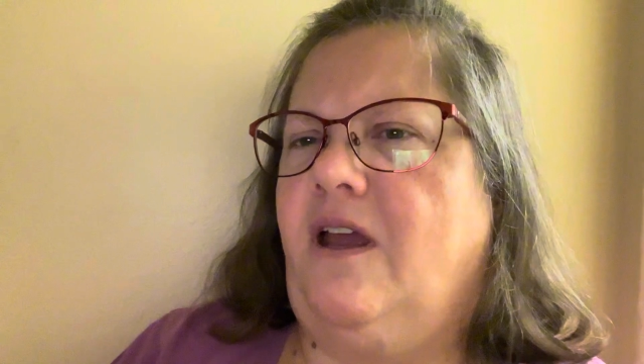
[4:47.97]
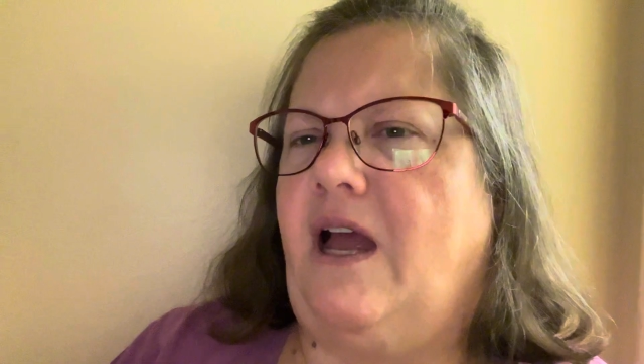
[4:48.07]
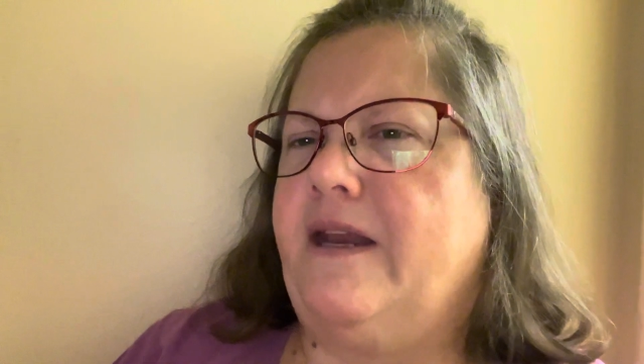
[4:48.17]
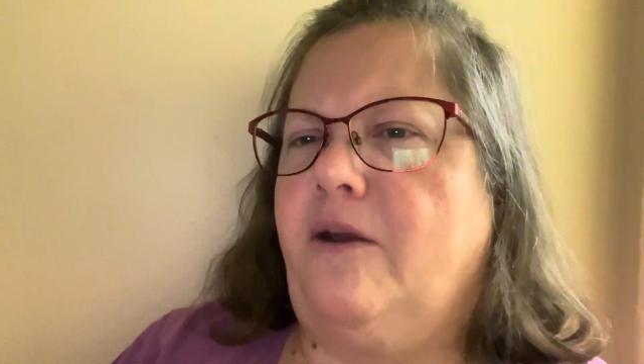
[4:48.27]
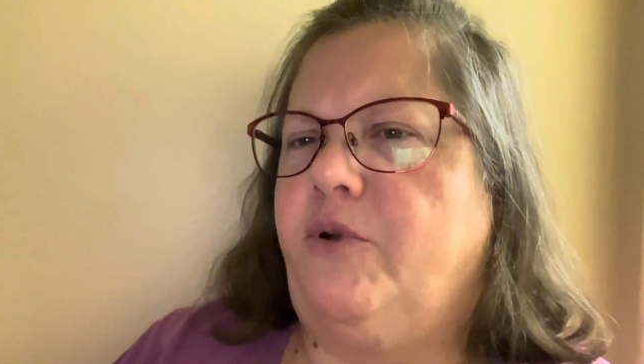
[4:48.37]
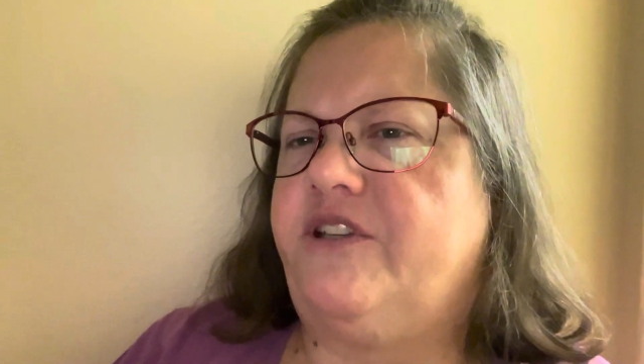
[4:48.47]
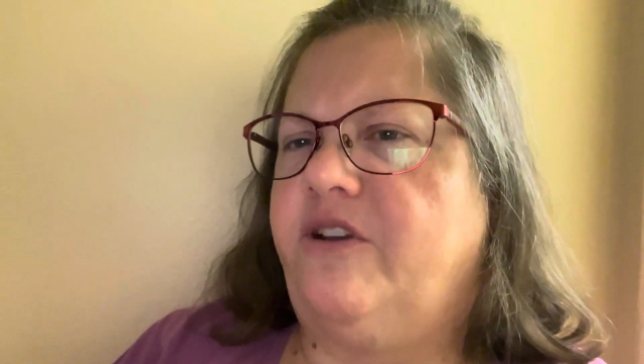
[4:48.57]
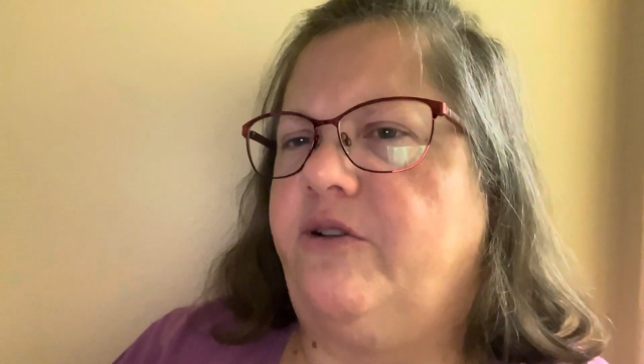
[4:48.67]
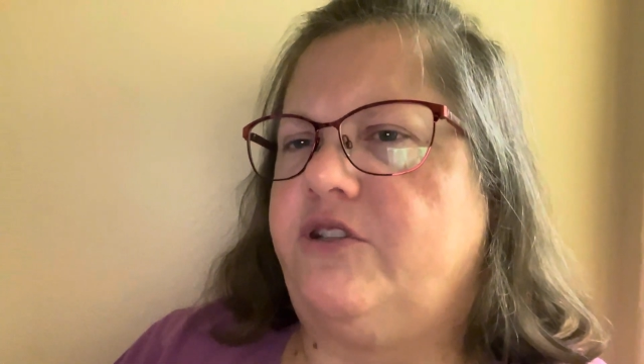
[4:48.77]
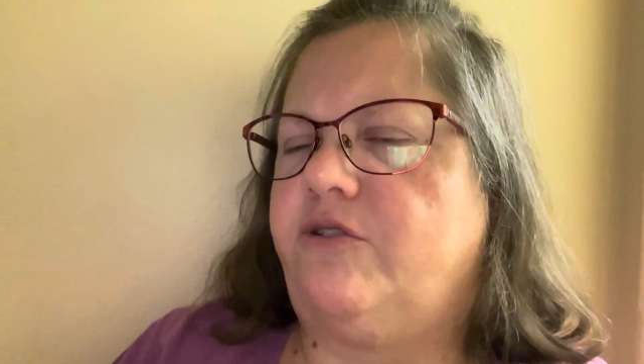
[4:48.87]
I didn't put
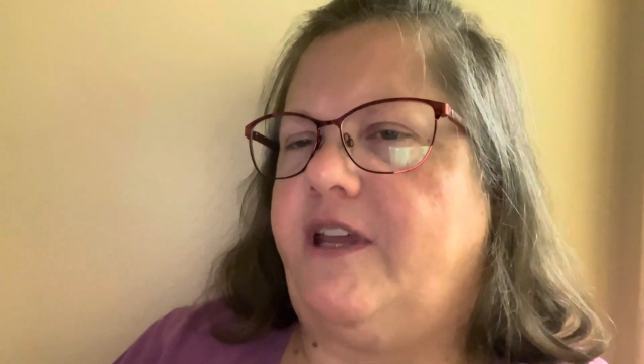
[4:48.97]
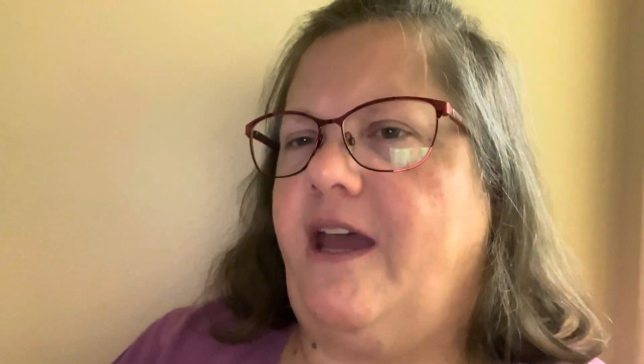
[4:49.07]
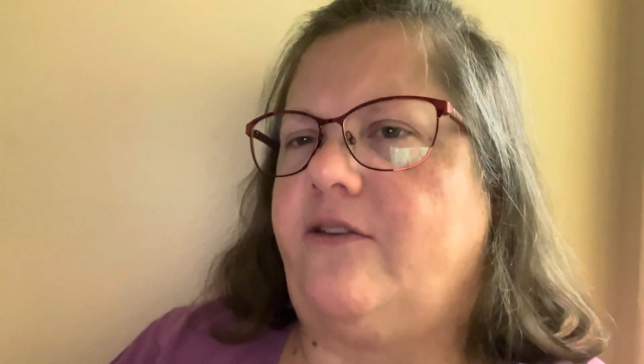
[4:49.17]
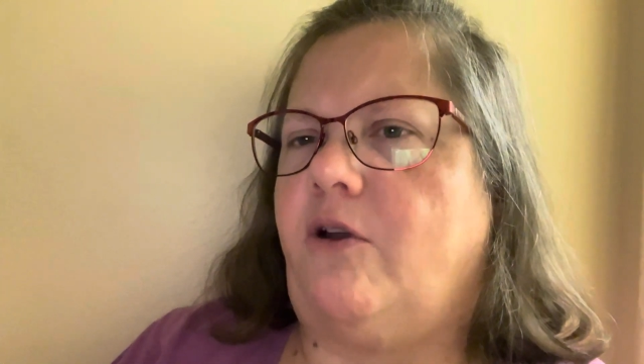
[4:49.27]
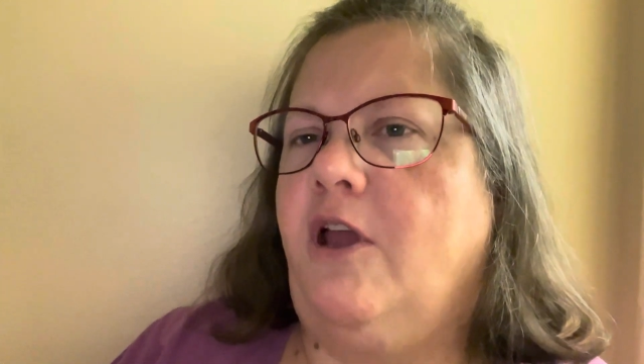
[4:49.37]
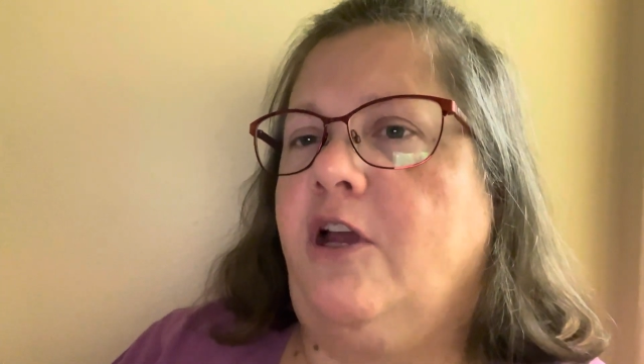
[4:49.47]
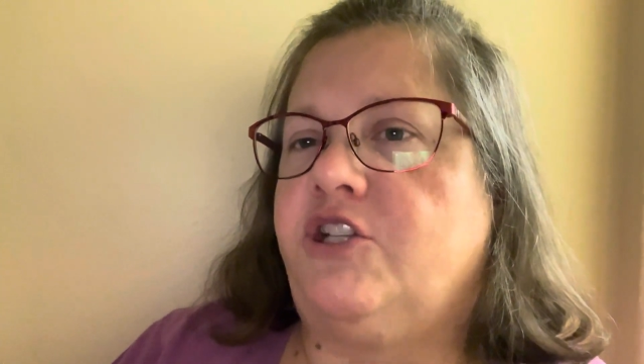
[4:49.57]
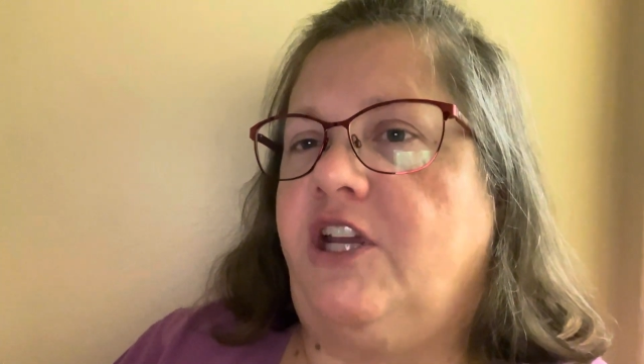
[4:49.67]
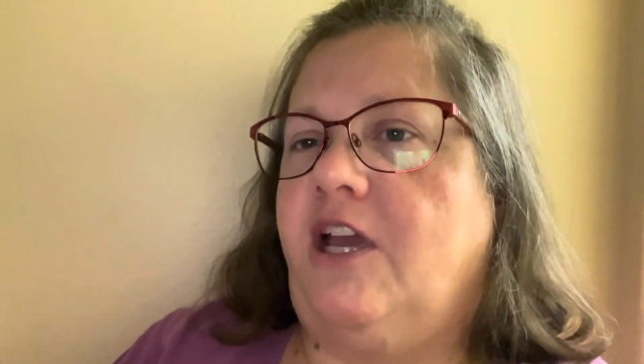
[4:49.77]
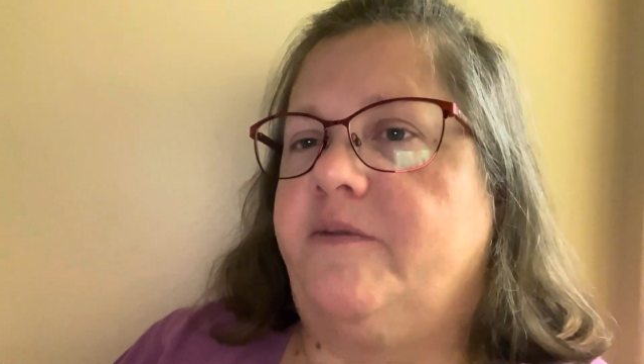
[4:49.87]
two and two together.
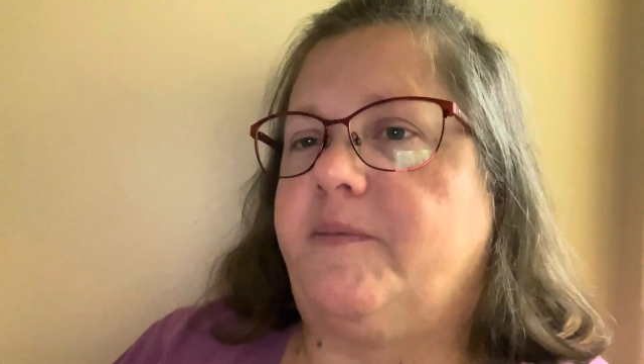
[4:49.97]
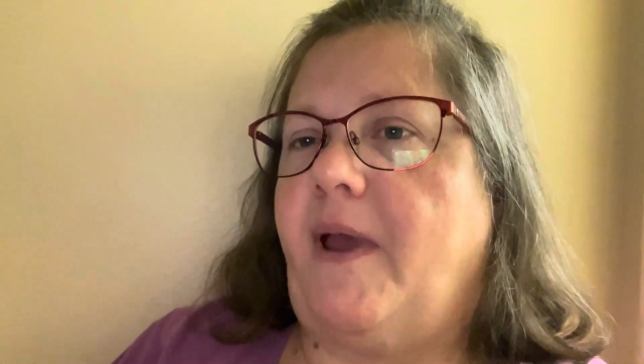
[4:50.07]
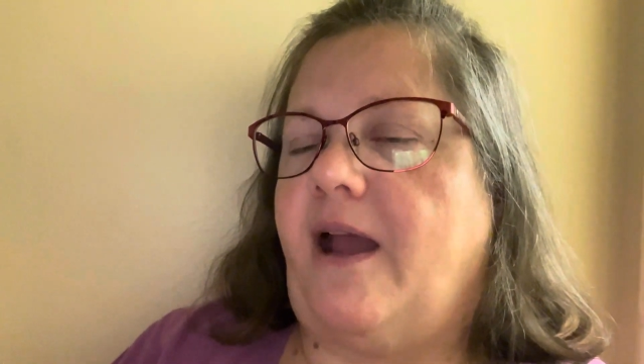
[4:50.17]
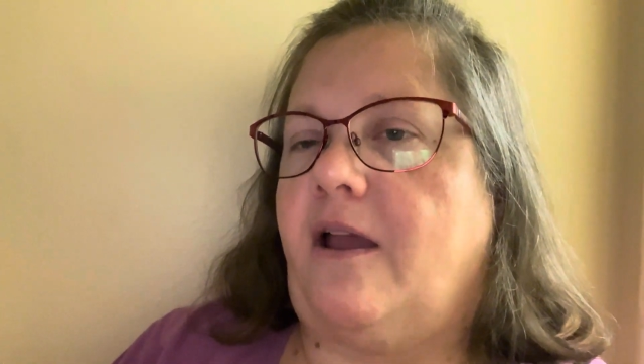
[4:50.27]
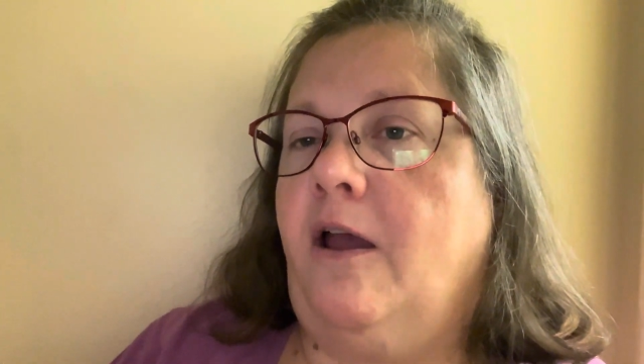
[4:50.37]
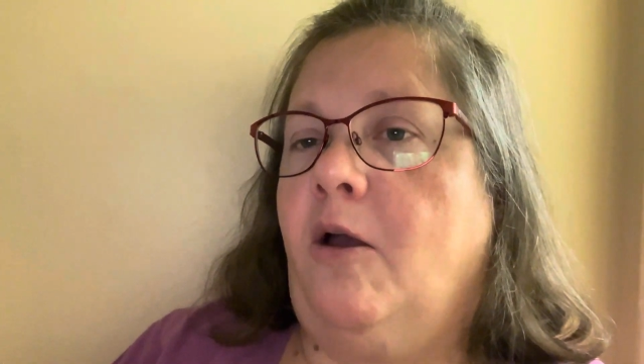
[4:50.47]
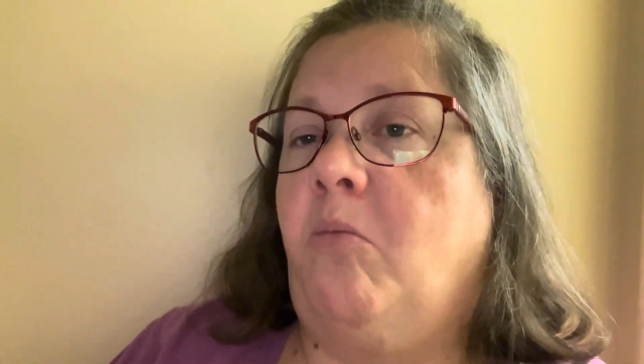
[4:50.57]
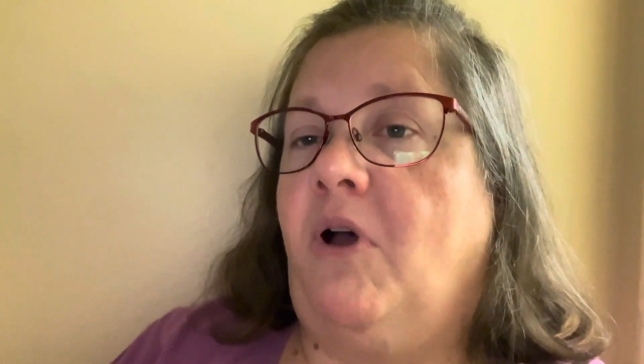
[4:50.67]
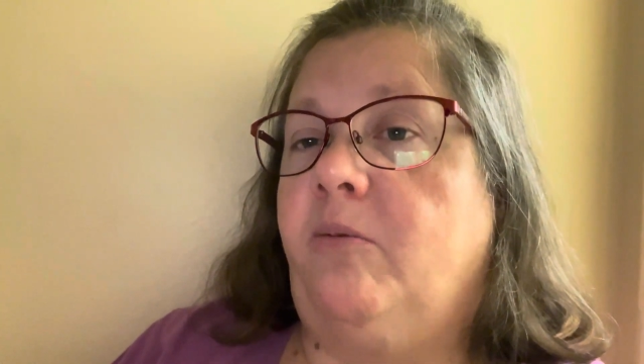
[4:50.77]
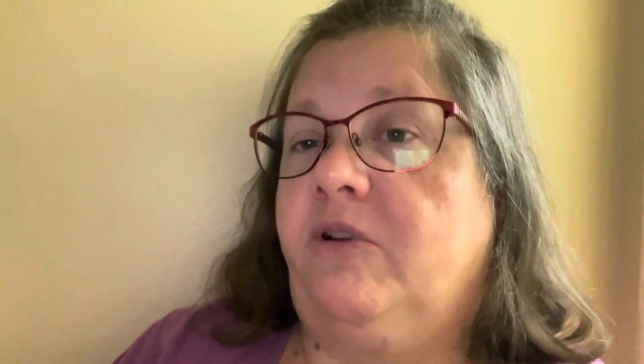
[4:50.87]
She comes back,
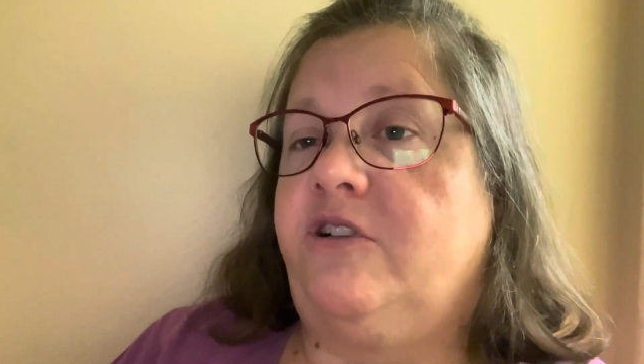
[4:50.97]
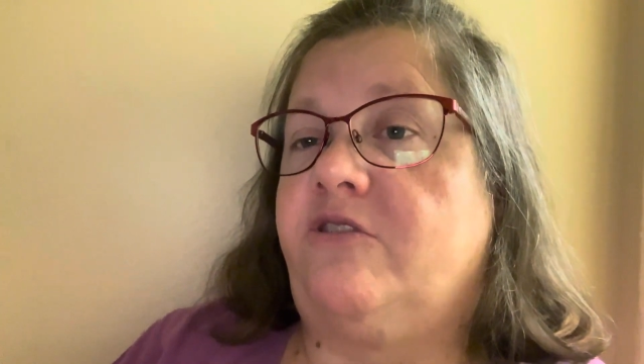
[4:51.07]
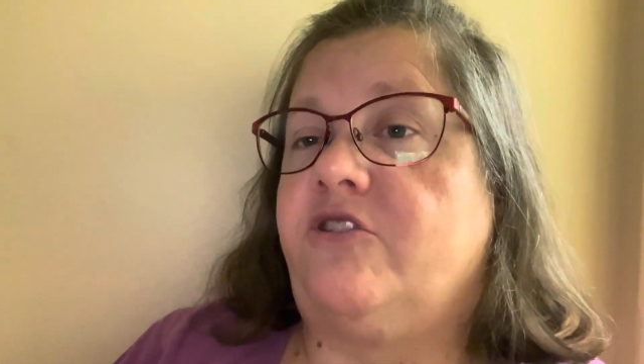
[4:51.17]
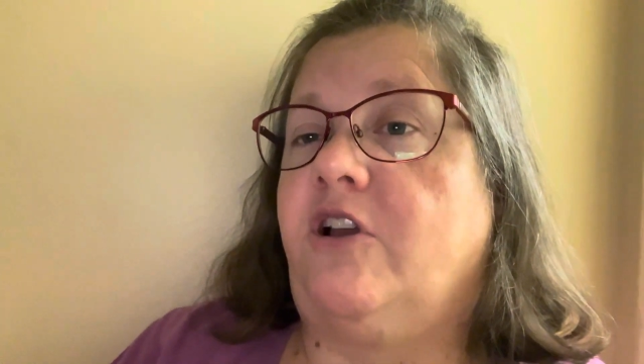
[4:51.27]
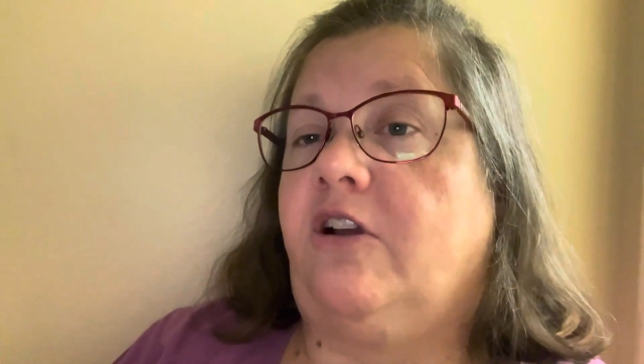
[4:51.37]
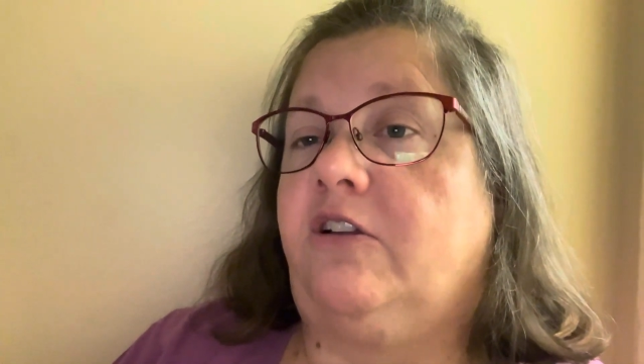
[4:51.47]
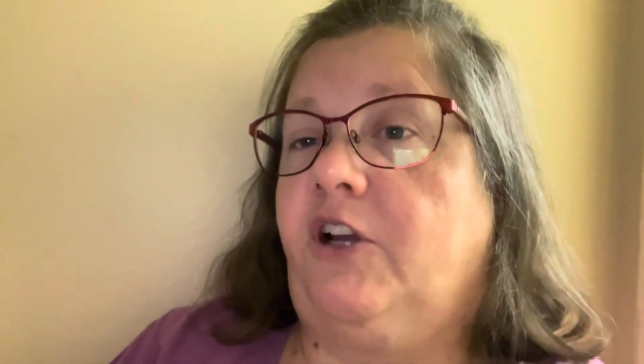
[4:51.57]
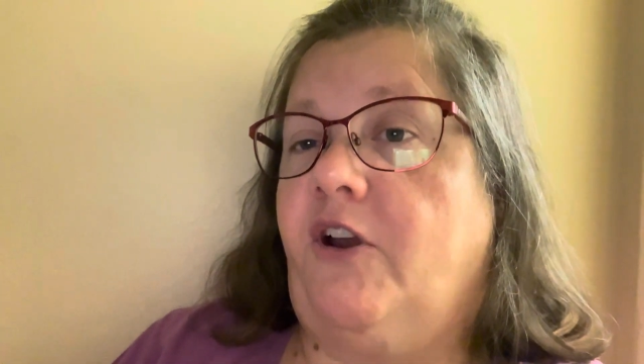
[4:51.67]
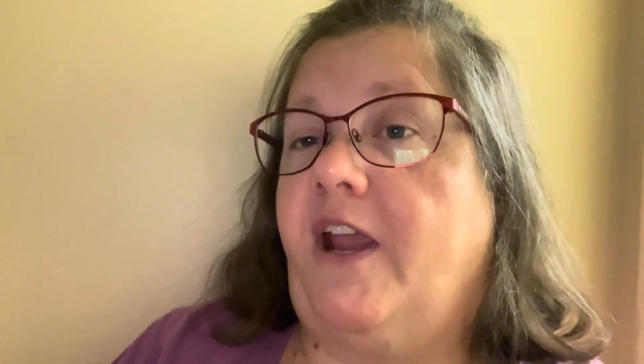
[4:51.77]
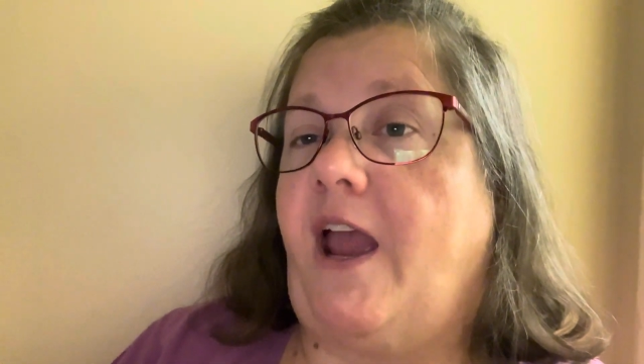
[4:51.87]
Publishers
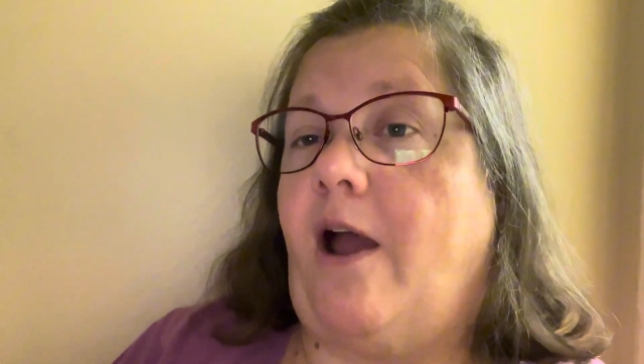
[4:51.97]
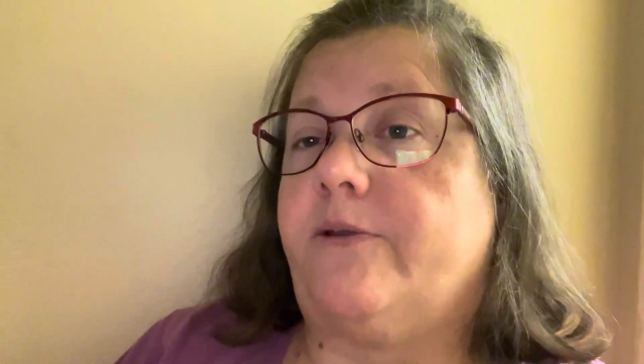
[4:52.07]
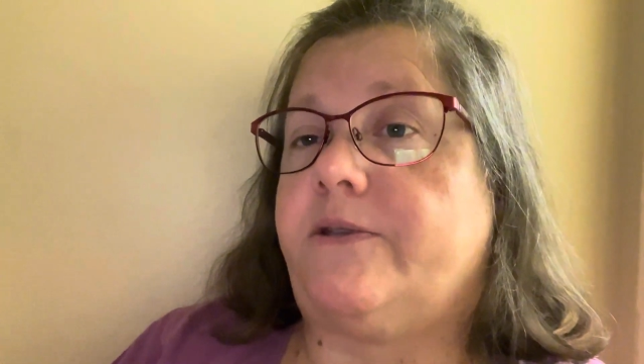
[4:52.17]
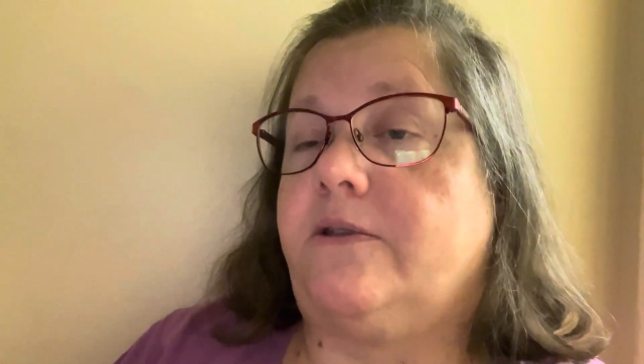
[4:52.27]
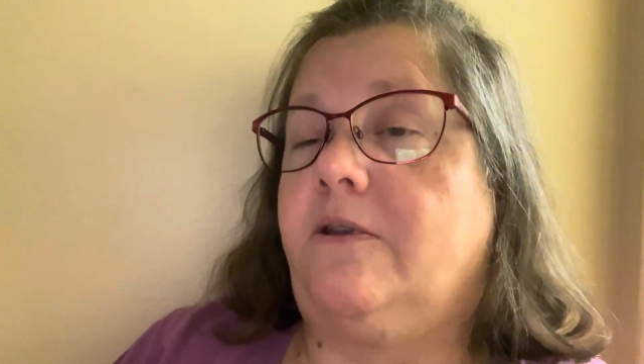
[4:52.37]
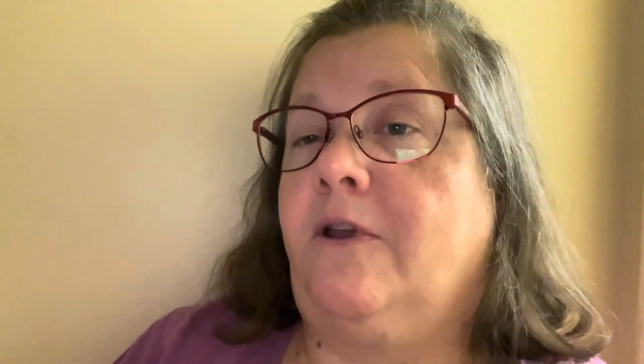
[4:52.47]
Clearinghouse.